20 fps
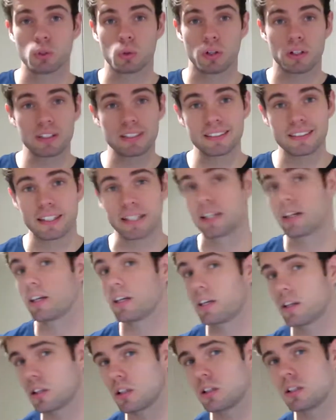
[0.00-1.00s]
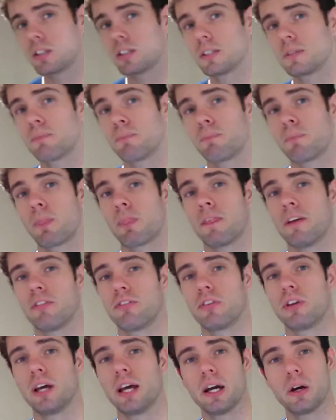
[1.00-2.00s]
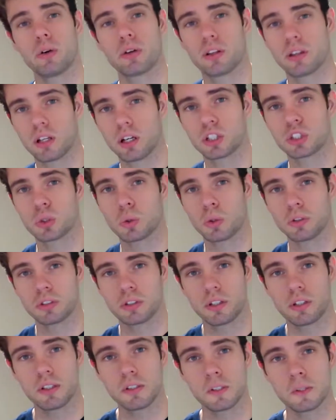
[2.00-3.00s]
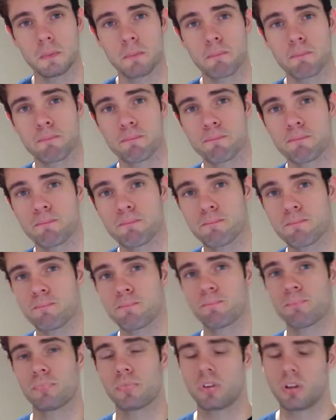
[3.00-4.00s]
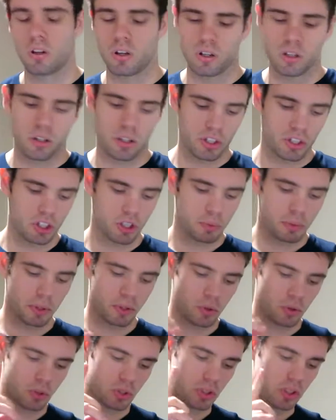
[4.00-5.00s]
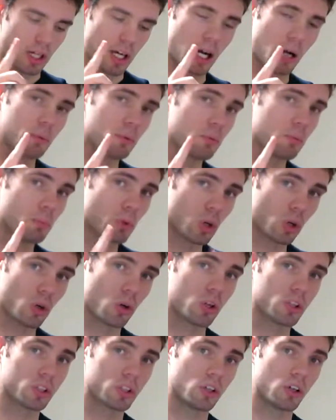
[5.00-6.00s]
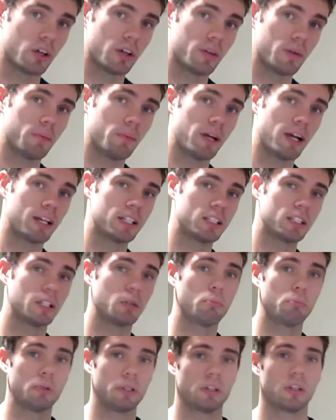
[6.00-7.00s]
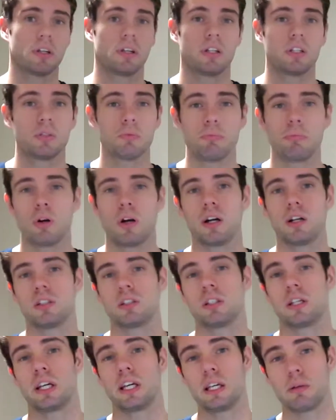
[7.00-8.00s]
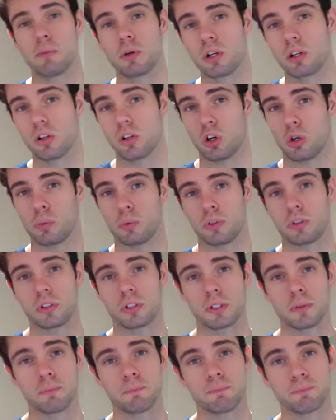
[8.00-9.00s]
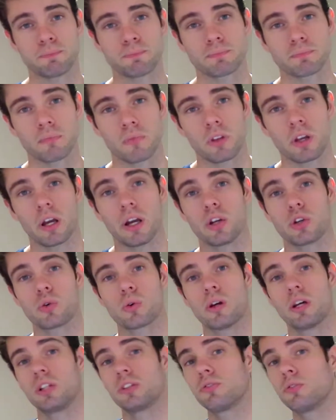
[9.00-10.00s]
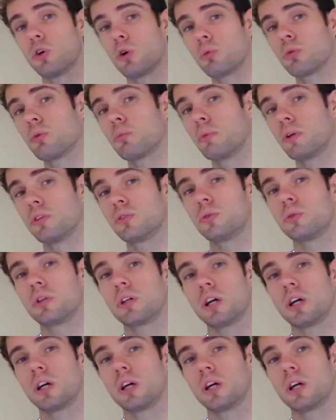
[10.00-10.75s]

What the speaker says: to us. It can kill us if inhaled in large quantities. This is because carbon monoxide has the ability to bind to hemoglobins and transform them into